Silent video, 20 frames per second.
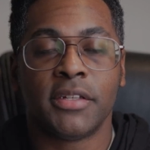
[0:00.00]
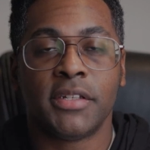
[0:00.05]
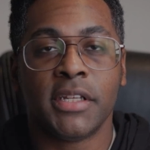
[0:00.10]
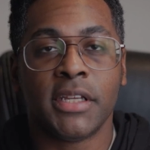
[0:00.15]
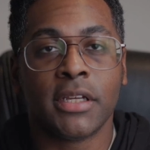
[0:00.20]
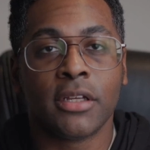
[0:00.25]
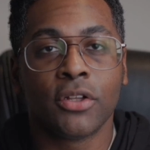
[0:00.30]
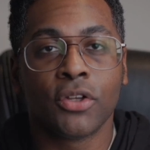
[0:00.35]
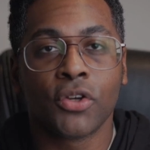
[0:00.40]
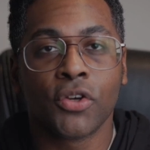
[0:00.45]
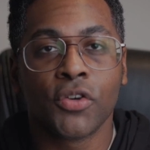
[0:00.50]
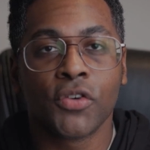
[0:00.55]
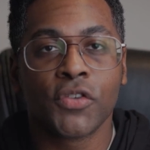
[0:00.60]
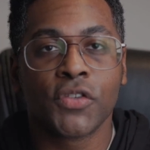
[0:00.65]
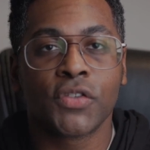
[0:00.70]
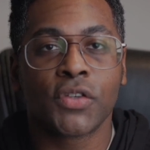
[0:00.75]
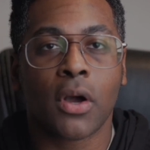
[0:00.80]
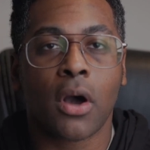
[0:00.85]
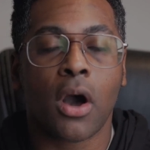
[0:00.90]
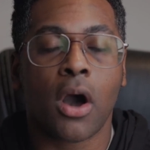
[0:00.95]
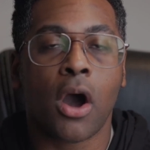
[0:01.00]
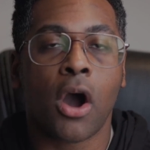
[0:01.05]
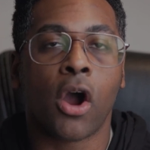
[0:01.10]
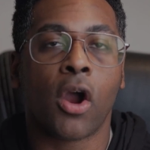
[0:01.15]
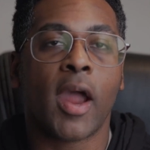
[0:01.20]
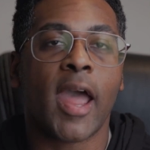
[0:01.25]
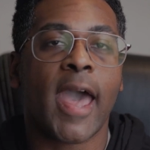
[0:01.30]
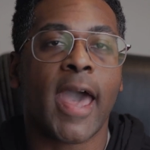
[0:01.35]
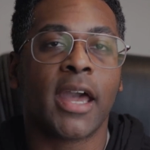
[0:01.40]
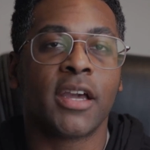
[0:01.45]
Dealers
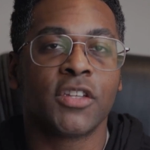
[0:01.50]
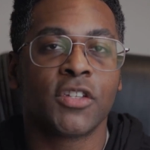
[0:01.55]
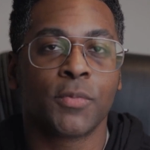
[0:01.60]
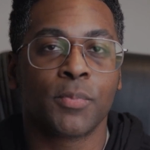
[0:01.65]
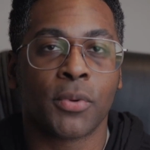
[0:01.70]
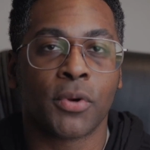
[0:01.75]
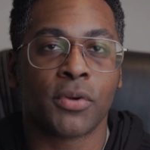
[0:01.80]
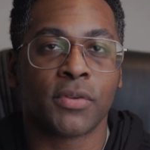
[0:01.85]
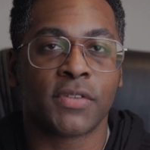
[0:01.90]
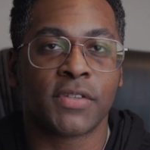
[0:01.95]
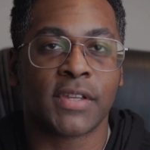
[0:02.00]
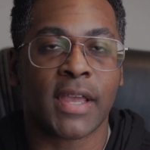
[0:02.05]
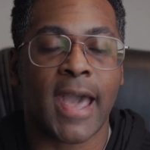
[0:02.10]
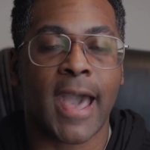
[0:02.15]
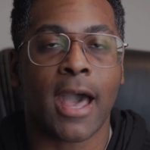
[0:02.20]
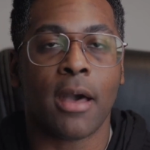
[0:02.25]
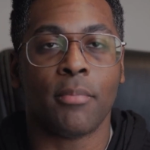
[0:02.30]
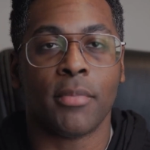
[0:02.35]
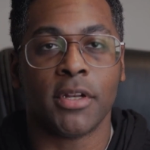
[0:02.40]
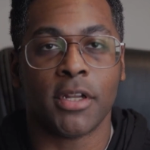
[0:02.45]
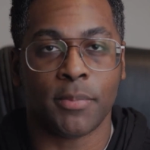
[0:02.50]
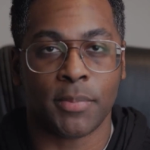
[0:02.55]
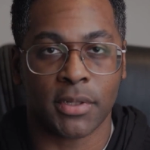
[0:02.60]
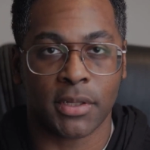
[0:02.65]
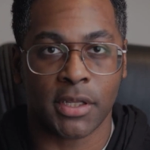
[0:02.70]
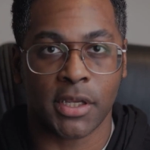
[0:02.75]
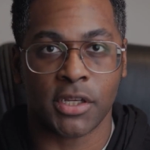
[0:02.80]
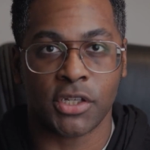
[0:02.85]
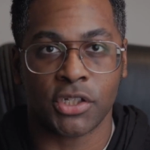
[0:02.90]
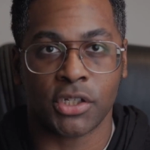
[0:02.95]
are experts at
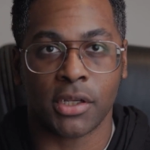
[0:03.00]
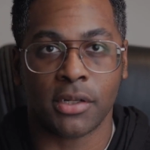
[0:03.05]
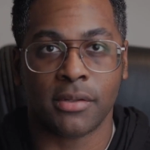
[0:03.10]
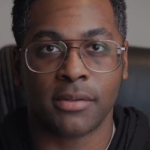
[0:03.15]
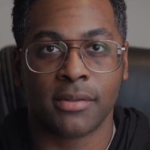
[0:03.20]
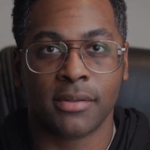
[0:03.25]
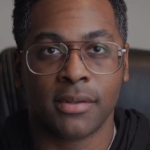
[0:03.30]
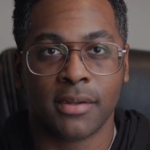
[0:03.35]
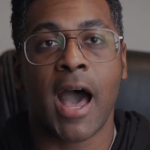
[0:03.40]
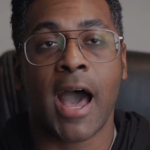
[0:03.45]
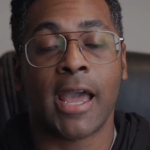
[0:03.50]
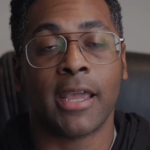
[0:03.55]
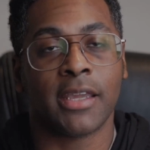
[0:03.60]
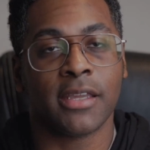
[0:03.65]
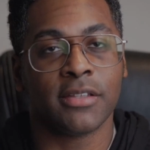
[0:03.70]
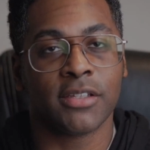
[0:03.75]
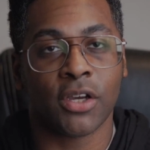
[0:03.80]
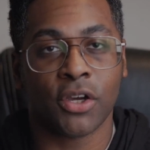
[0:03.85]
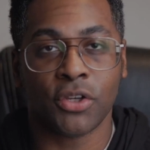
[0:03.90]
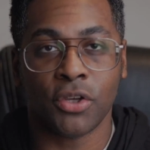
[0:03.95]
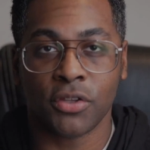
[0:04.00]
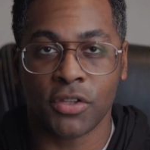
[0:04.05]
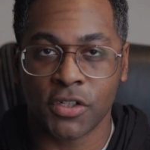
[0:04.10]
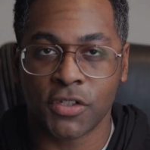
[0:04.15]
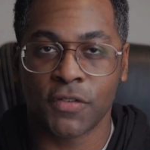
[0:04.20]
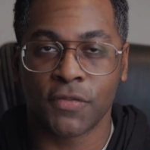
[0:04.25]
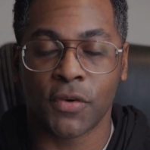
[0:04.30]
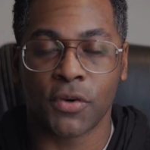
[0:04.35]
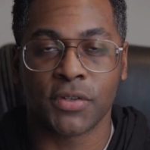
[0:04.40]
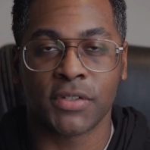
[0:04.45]
manipulation. I can tell you
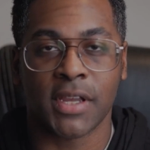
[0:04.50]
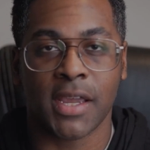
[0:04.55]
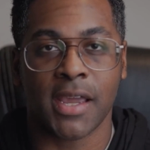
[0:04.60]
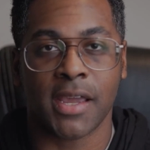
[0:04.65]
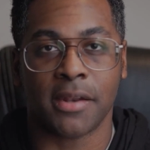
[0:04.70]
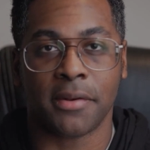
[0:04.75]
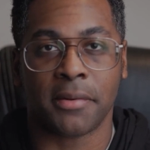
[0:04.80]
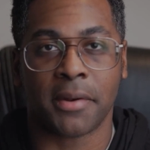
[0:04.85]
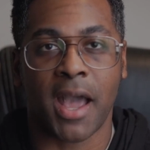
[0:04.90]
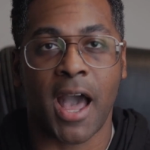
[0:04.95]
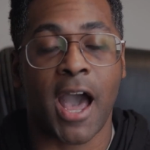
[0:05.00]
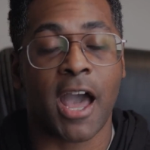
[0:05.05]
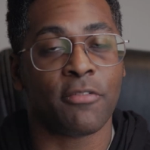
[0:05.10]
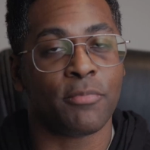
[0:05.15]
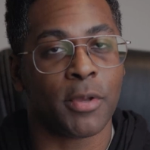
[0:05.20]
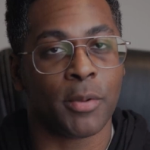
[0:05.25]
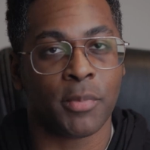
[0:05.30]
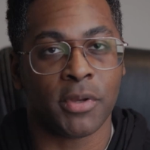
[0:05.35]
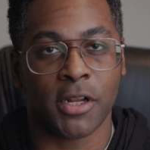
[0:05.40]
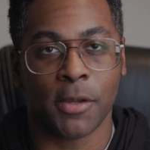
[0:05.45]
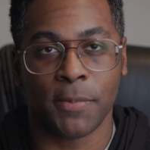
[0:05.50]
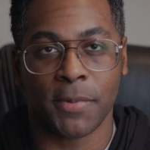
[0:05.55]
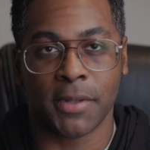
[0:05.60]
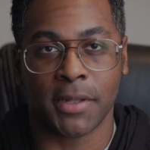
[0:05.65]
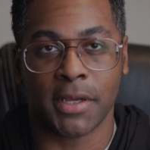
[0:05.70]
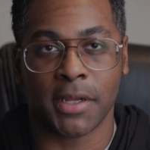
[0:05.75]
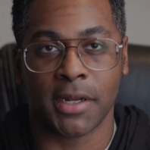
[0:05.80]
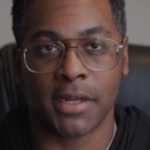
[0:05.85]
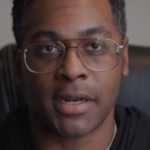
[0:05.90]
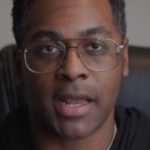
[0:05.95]
this firsthand. I've been
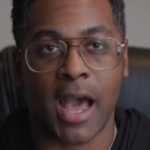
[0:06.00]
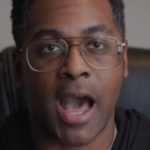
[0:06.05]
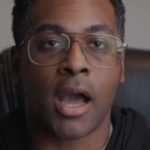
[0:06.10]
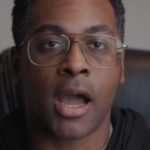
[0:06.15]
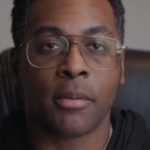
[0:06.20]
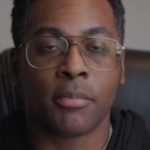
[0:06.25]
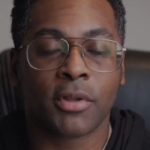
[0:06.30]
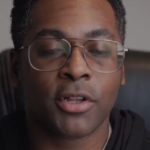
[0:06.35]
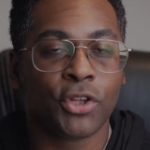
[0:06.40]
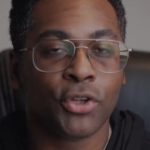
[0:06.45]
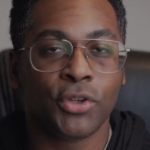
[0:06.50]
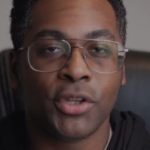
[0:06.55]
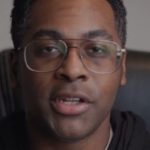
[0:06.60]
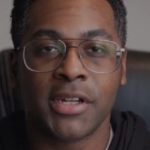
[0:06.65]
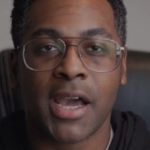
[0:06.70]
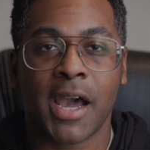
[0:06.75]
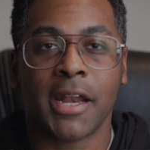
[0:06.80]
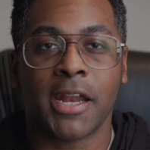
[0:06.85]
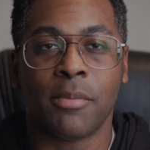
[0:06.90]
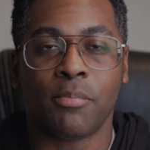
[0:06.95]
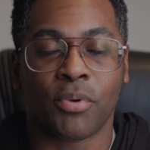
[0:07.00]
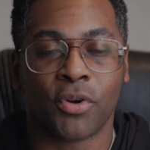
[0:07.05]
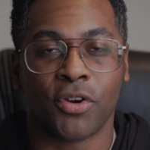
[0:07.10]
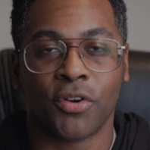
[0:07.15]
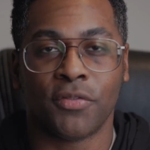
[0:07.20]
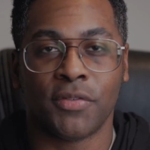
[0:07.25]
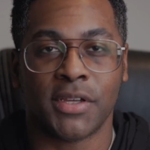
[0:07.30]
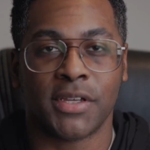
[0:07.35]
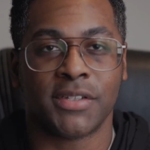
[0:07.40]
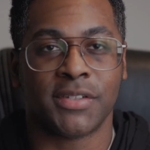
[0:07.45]
manipulated. I'm clearly not
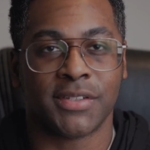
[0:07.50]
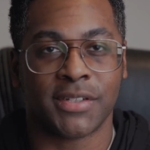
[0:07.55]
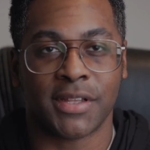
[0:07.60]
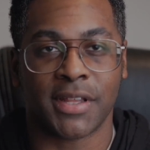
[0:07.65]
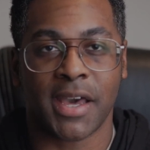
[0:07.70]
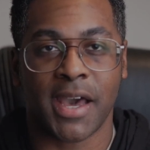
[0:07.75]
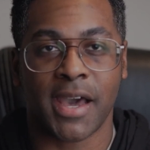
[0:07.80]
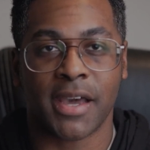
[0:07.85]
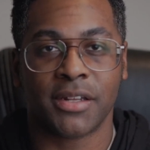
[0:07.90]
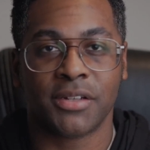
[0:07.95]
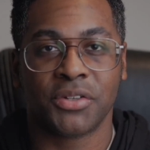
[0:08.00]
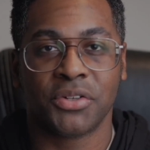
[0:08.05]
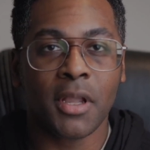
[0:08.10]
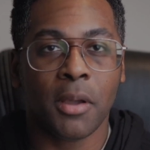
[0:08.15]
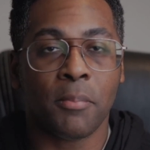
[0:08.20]
impervious to that.